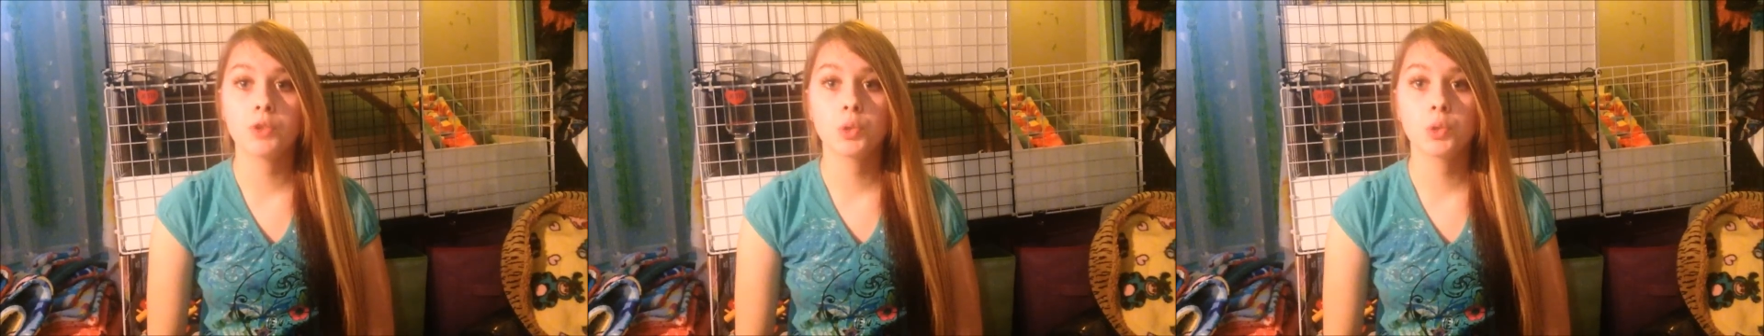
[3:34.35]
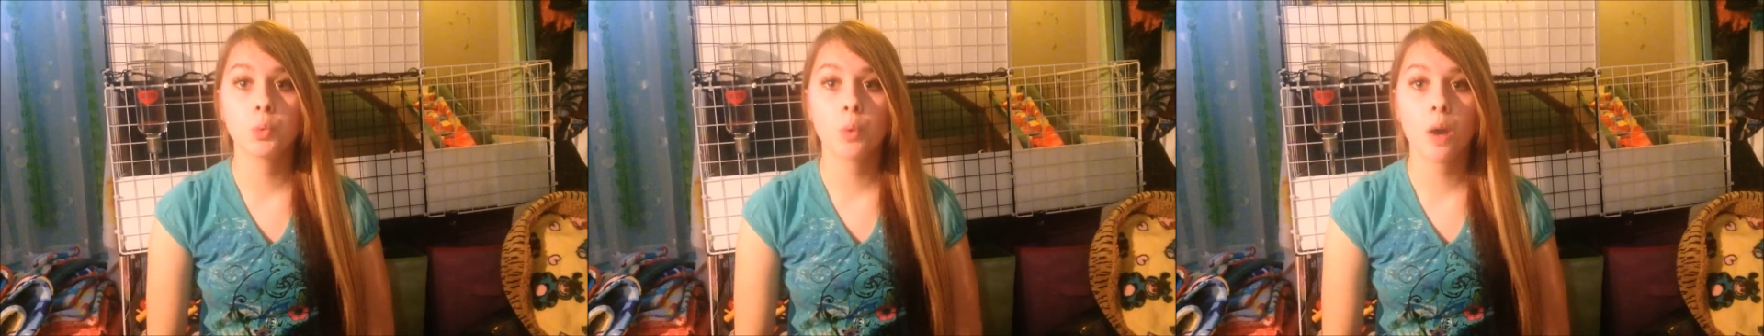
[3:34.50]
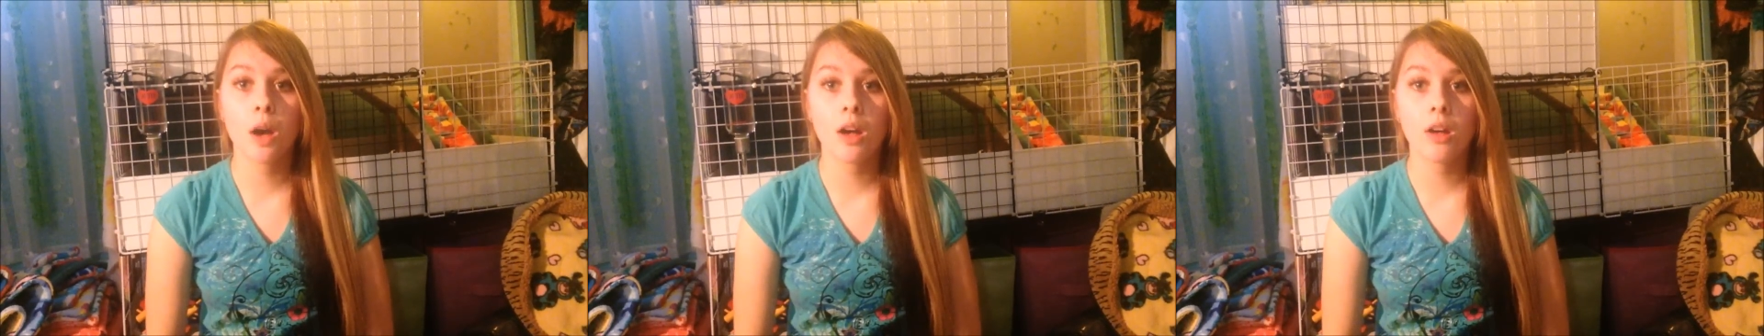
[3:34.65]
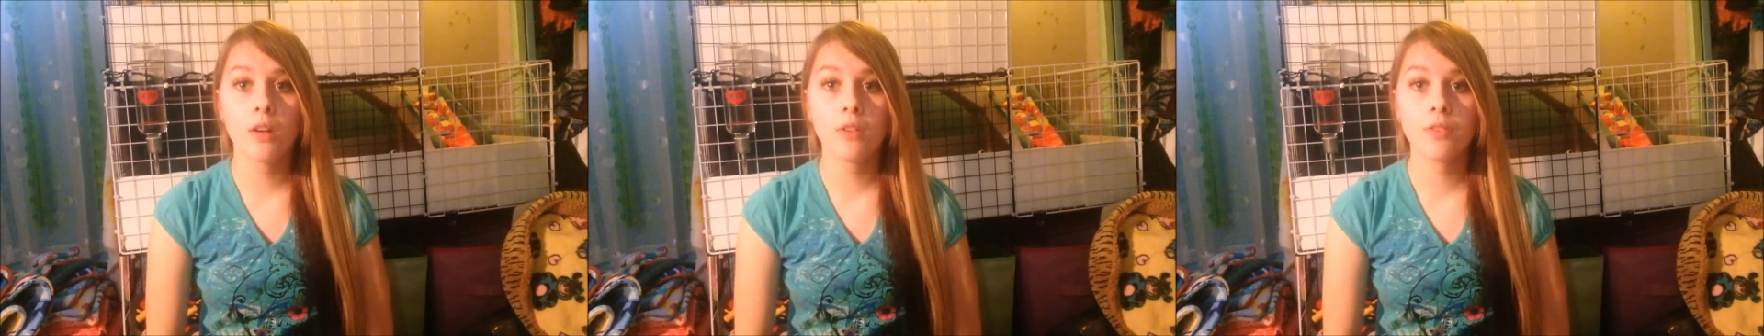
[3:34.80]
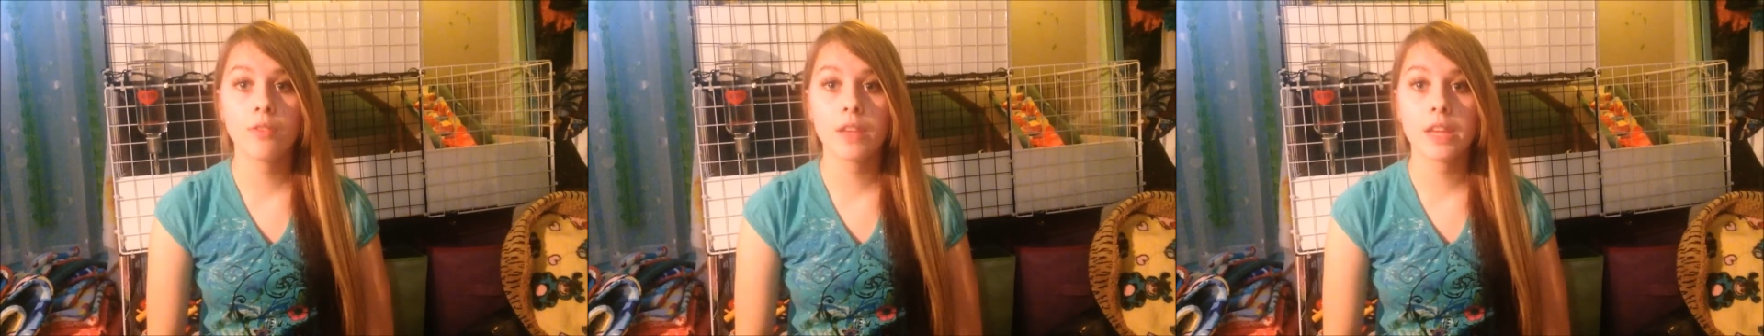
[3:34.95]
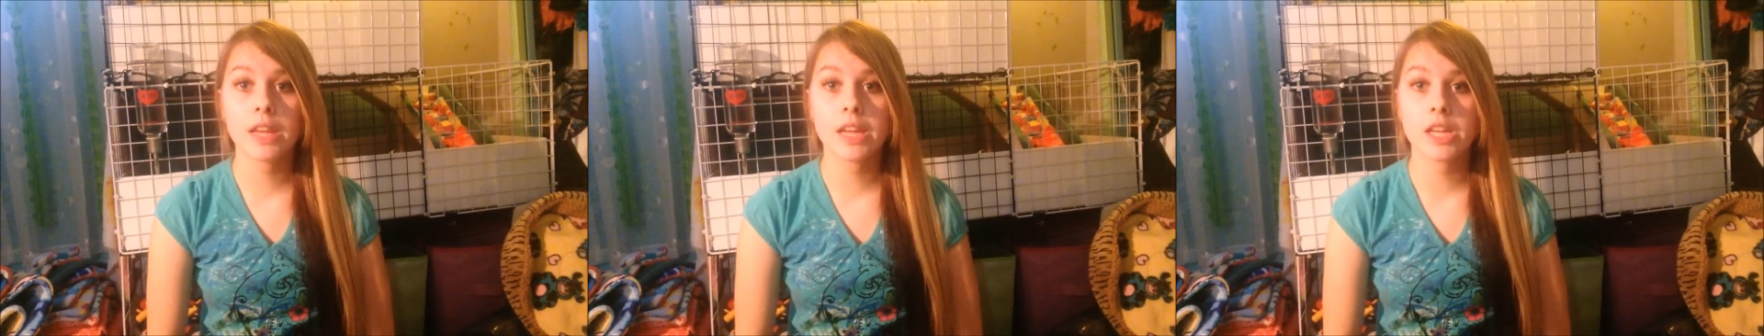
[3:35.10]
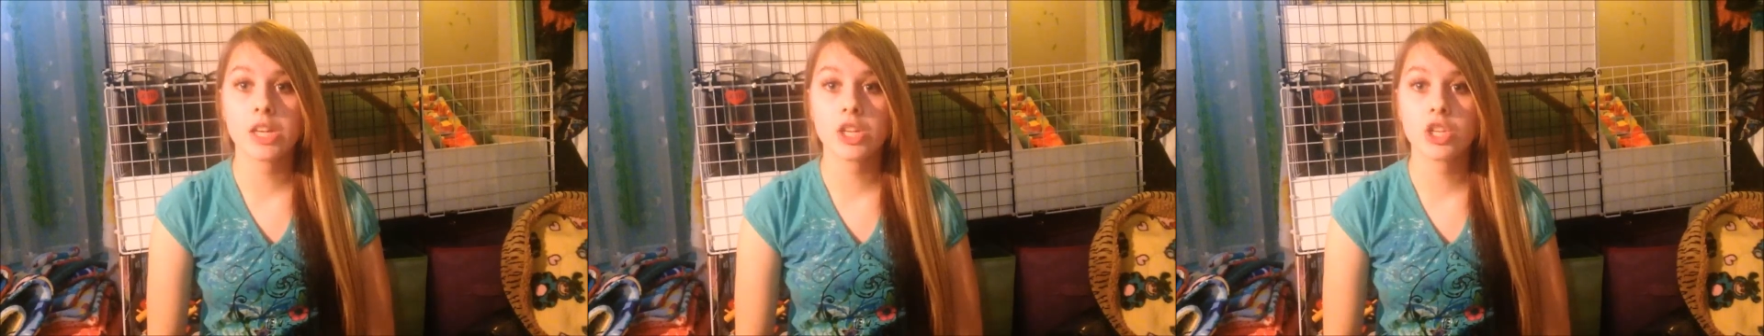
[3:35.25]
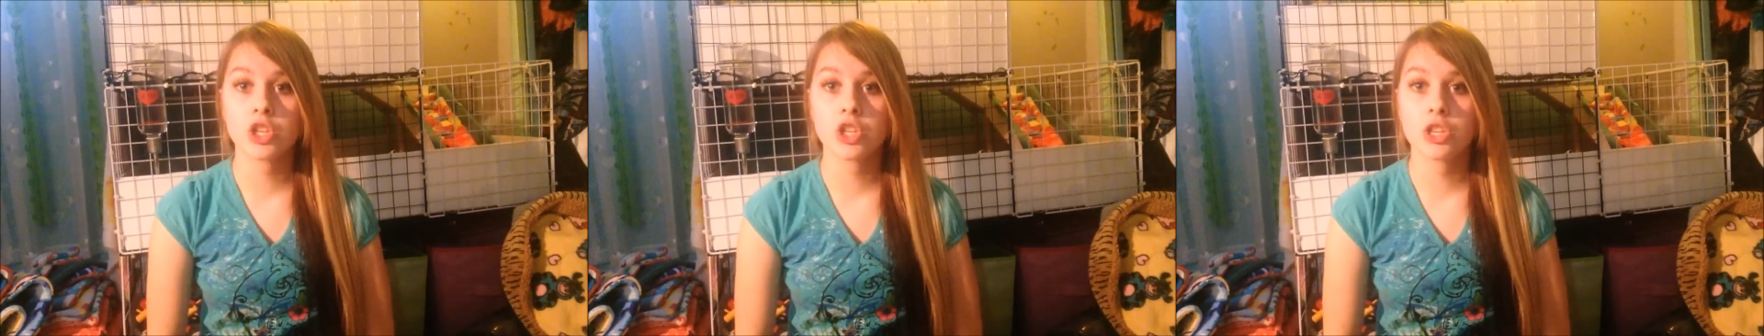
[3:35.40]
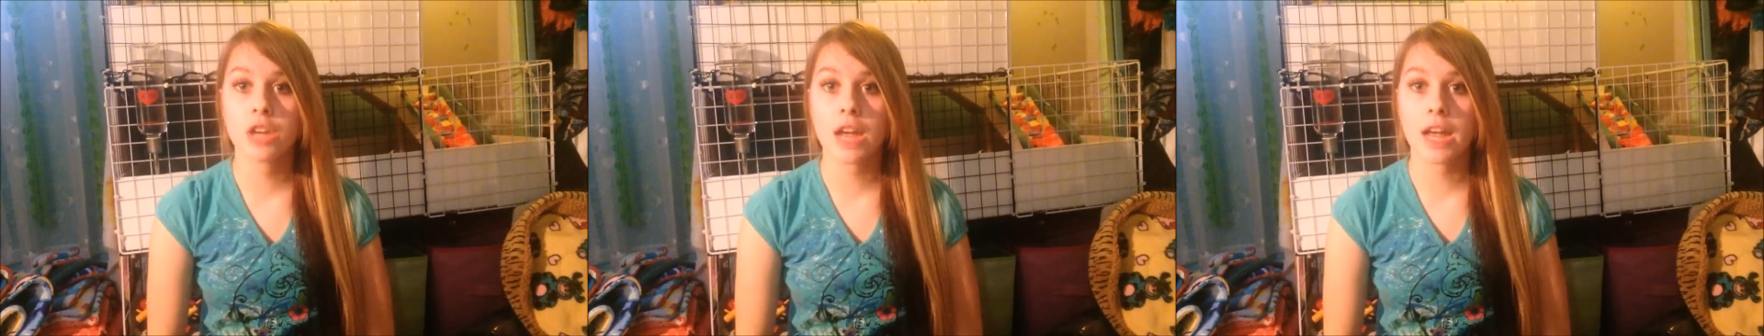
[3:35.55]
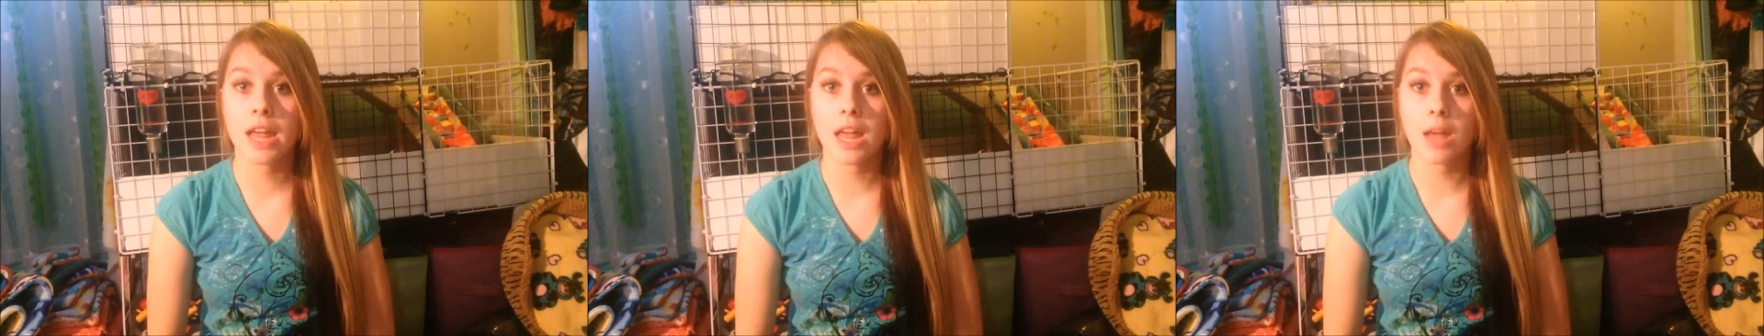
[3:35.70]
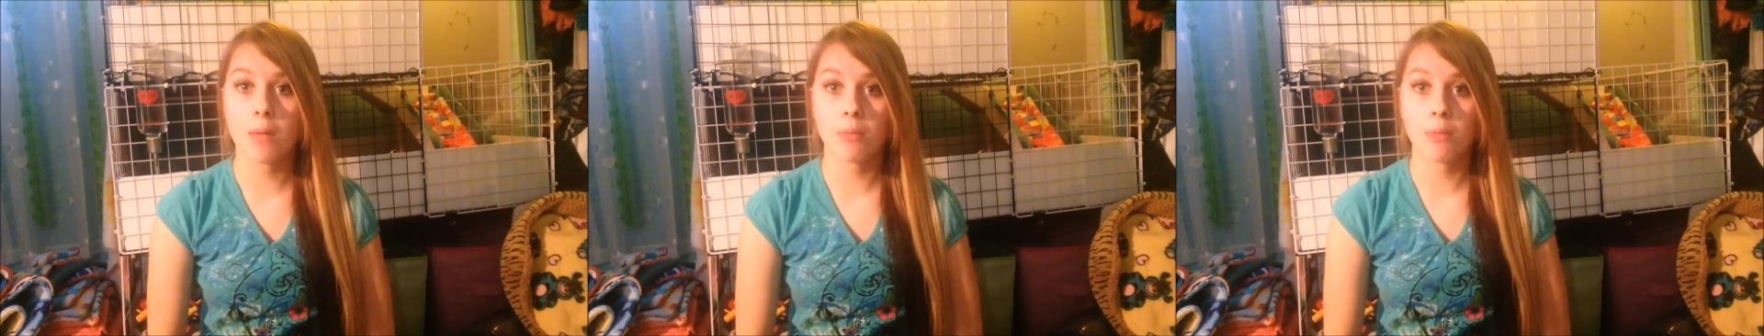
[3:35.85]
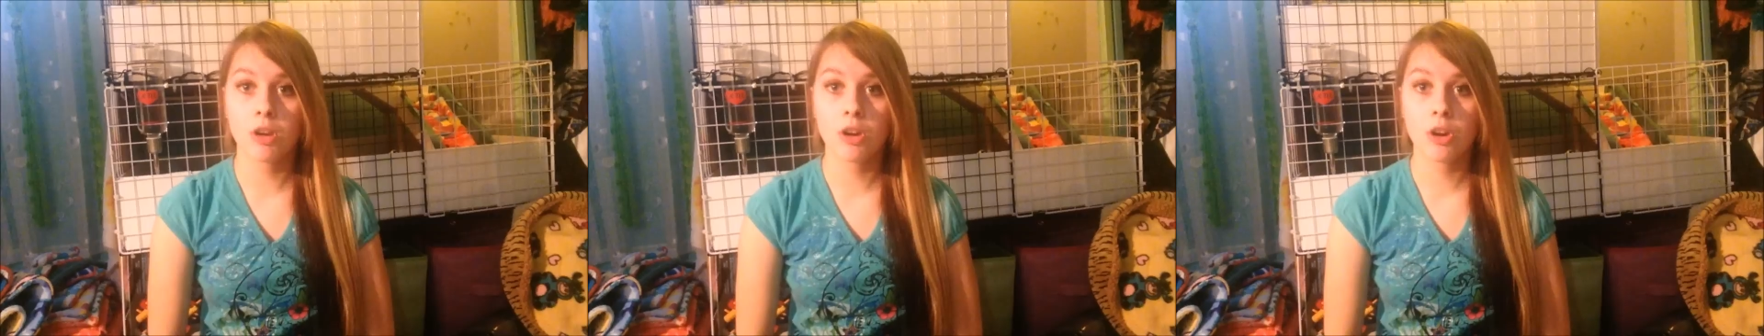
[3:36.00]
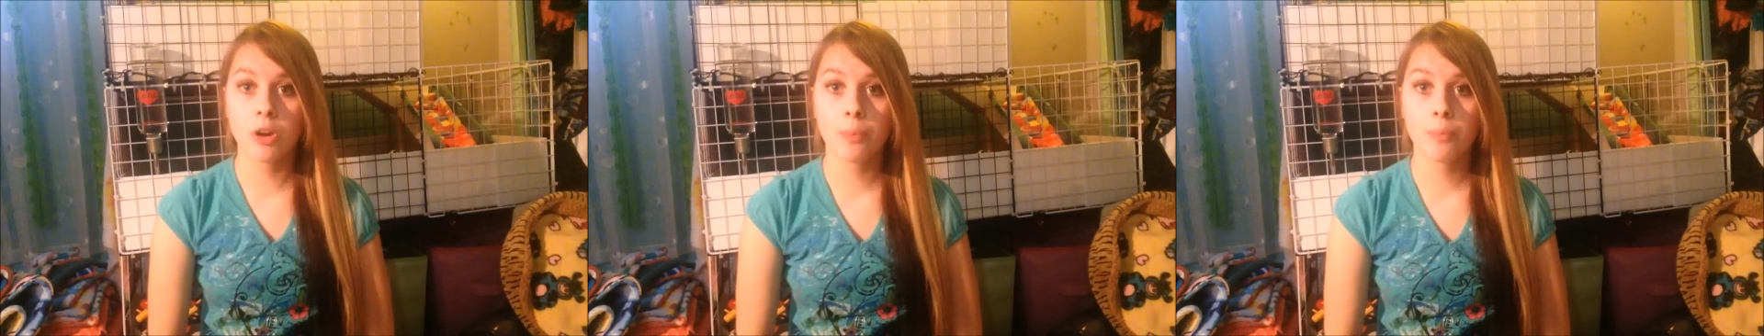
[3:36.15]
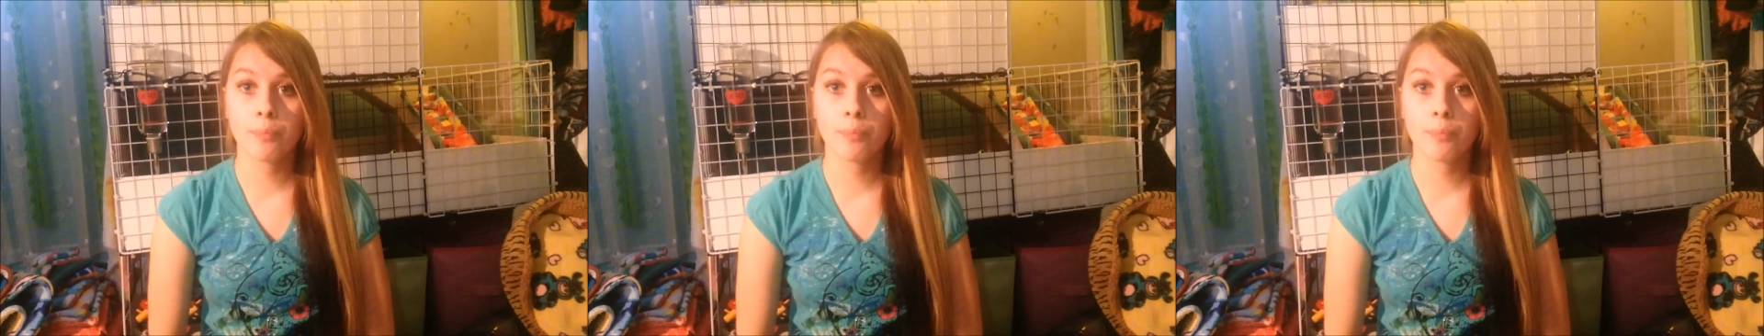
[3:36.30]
12-inch diameter